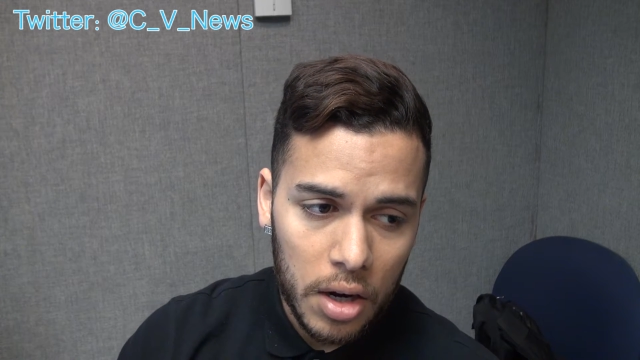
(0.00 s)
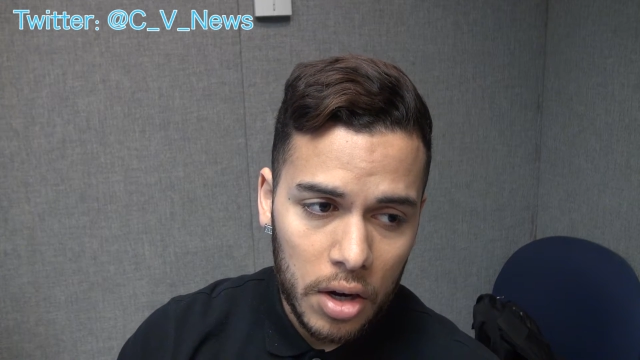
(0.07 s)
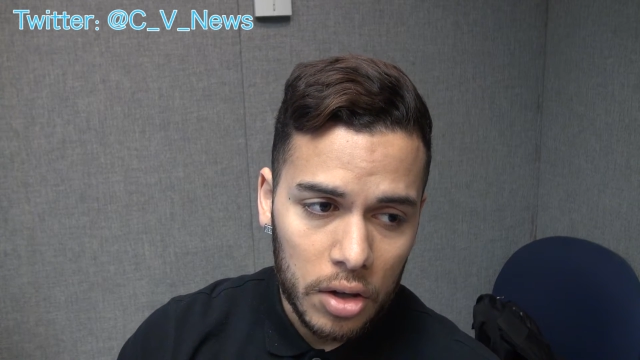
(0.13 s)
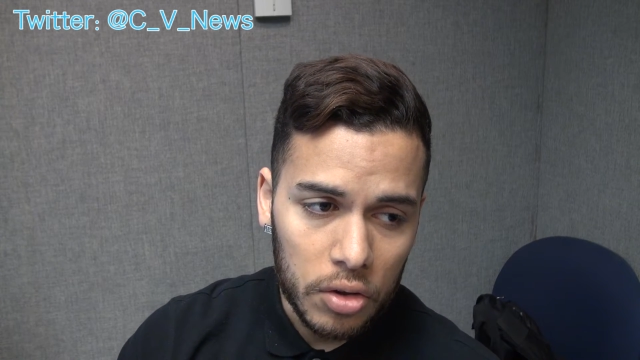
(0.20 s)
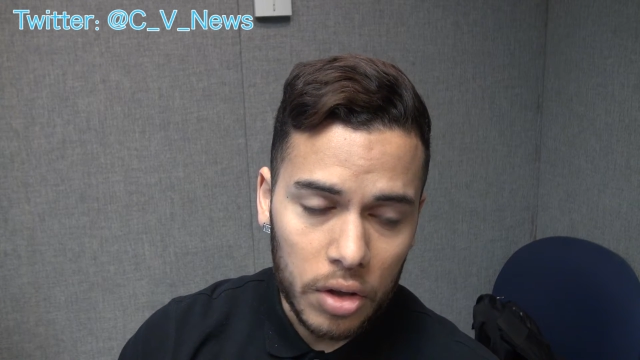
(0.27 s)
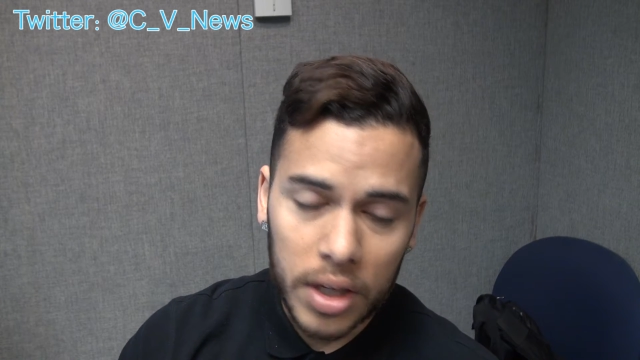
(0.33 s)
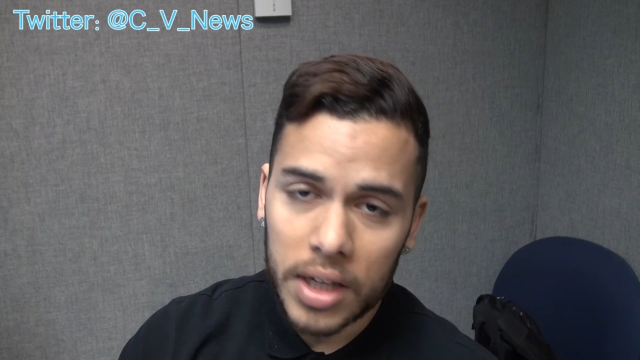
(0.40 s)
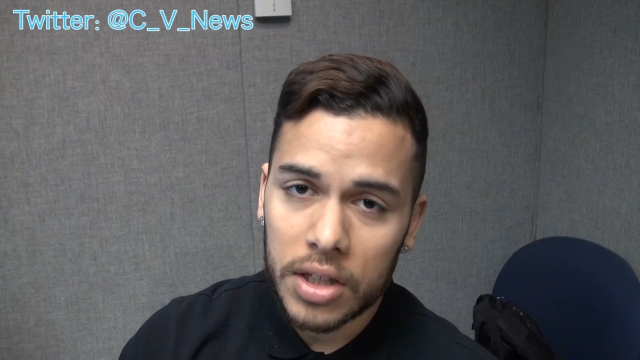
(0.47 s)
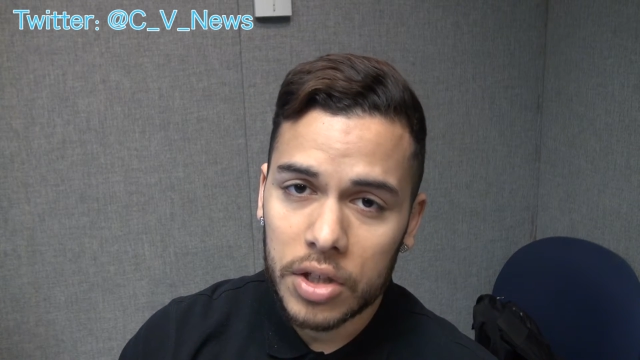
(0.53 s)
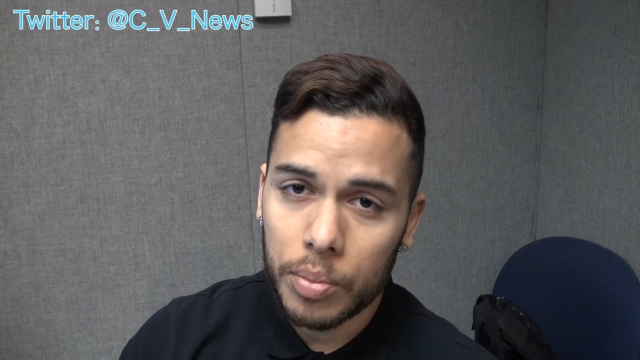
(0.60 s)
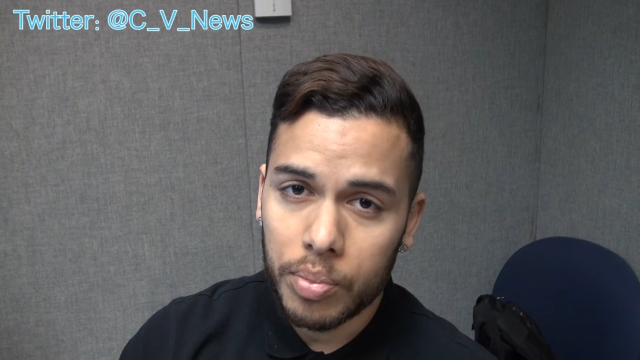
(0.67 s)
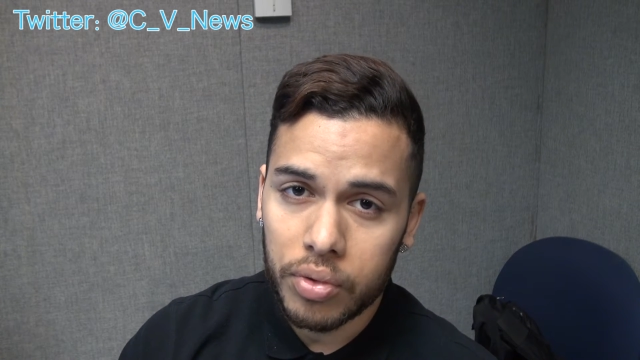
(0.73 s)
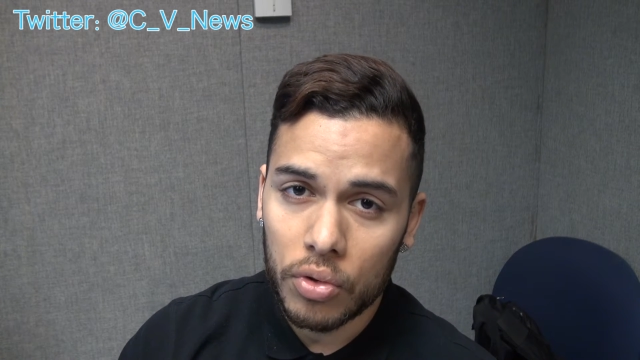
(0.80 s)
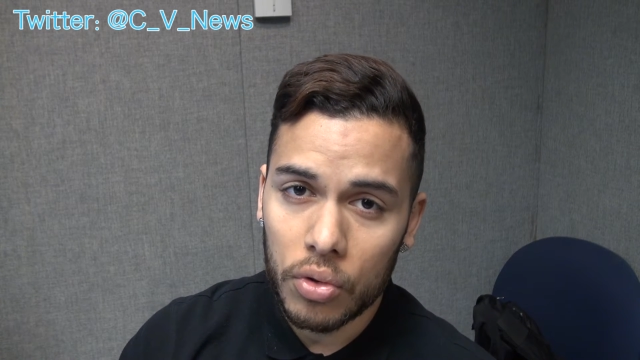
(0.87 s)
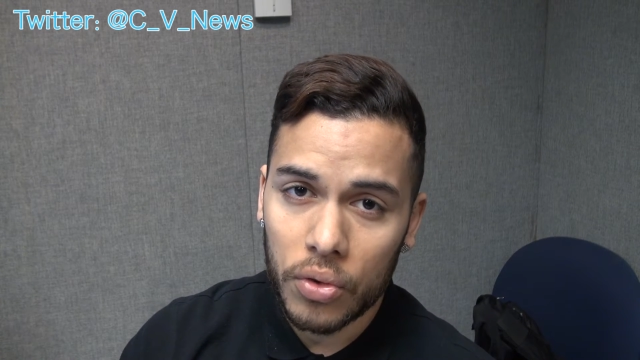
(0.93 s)
looking to
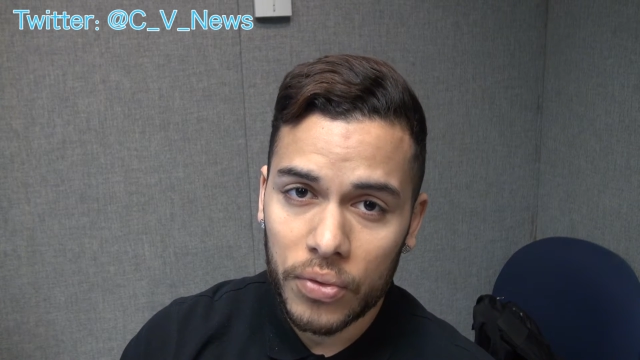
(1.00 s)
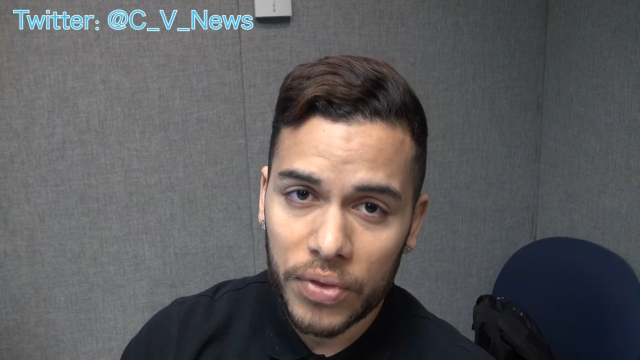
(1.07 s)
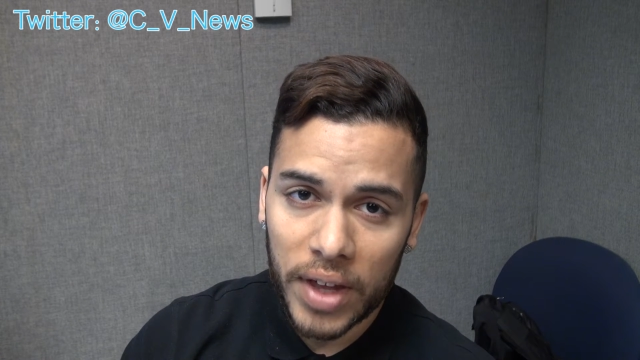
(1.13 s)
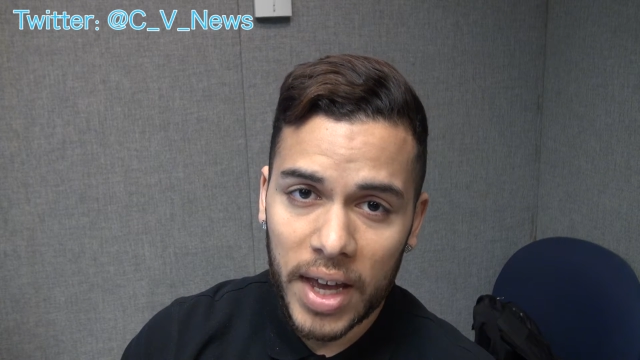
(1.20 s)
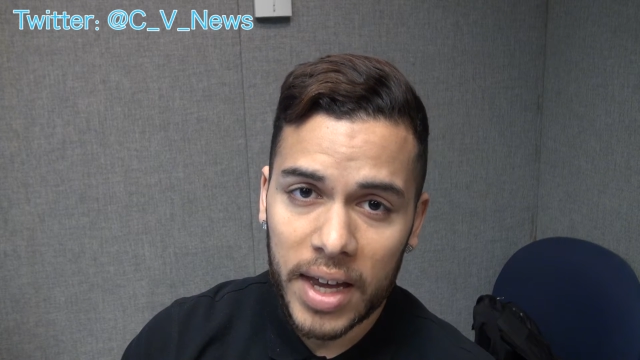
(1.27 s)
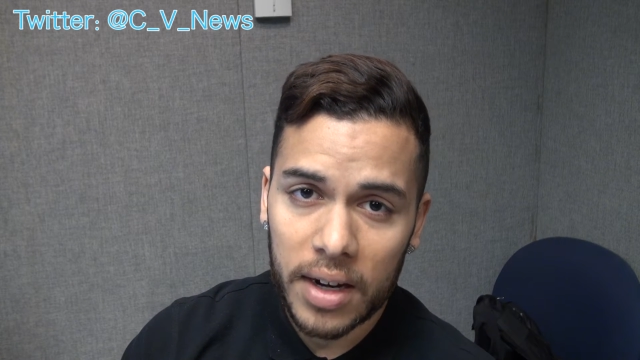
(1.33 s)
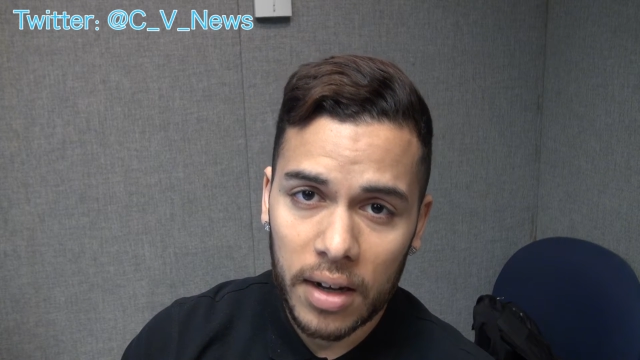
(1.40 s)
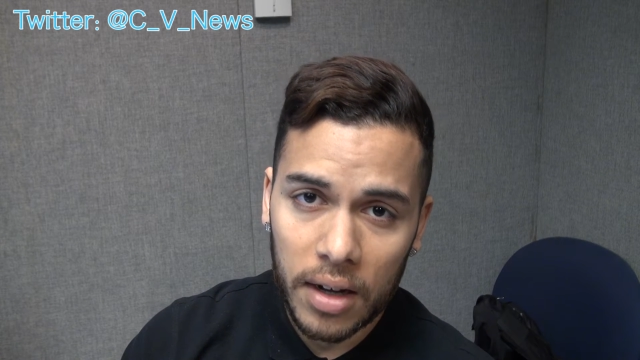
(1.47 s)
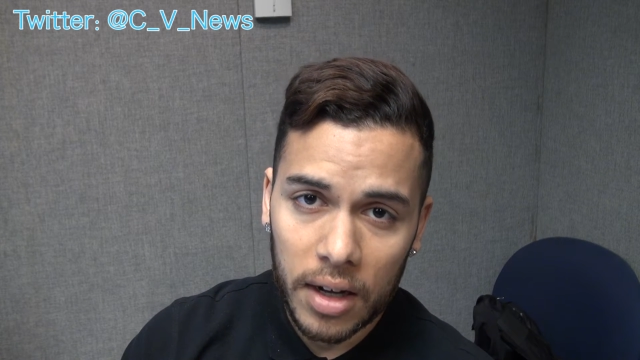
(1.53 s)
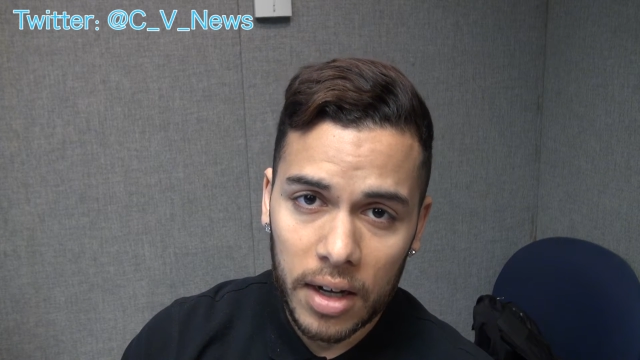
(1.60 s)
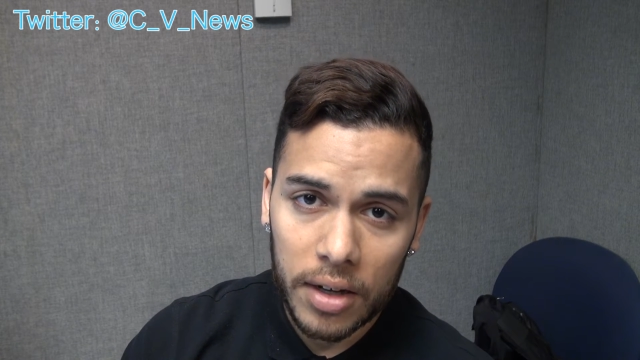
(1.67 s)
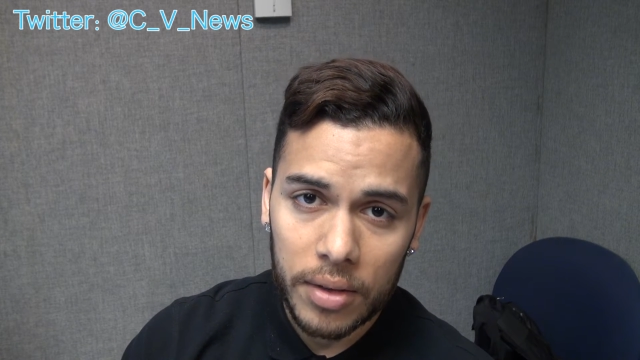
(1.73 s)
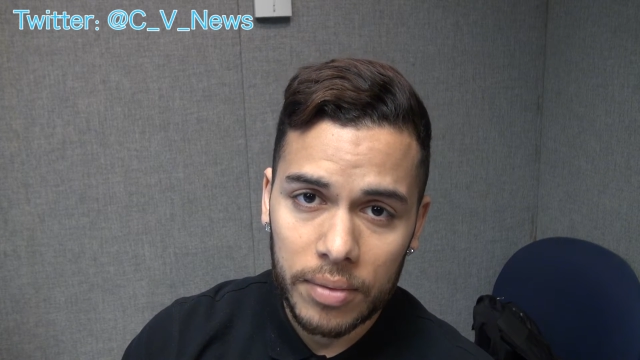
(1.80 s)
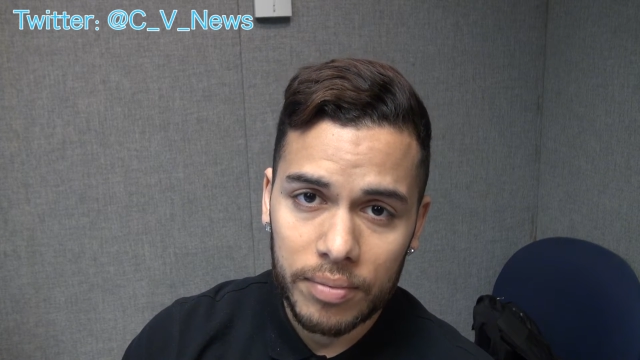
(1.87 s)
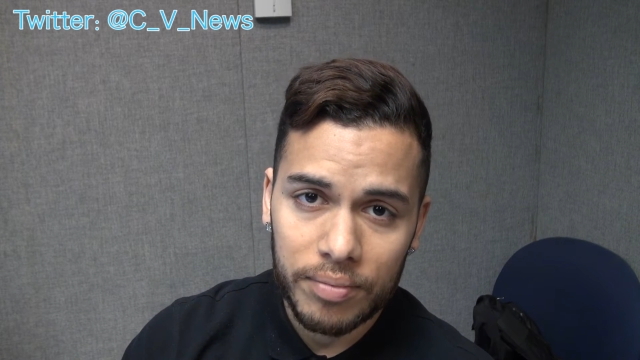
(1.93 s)
prove
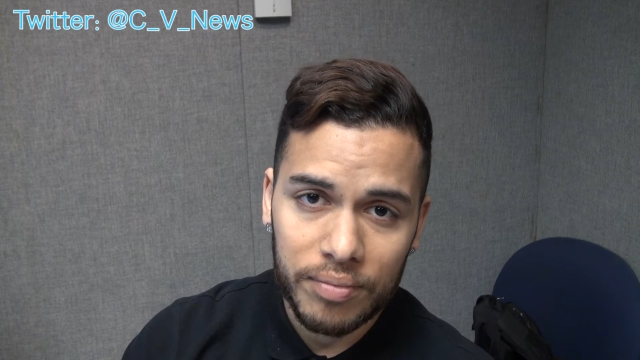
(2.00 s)
that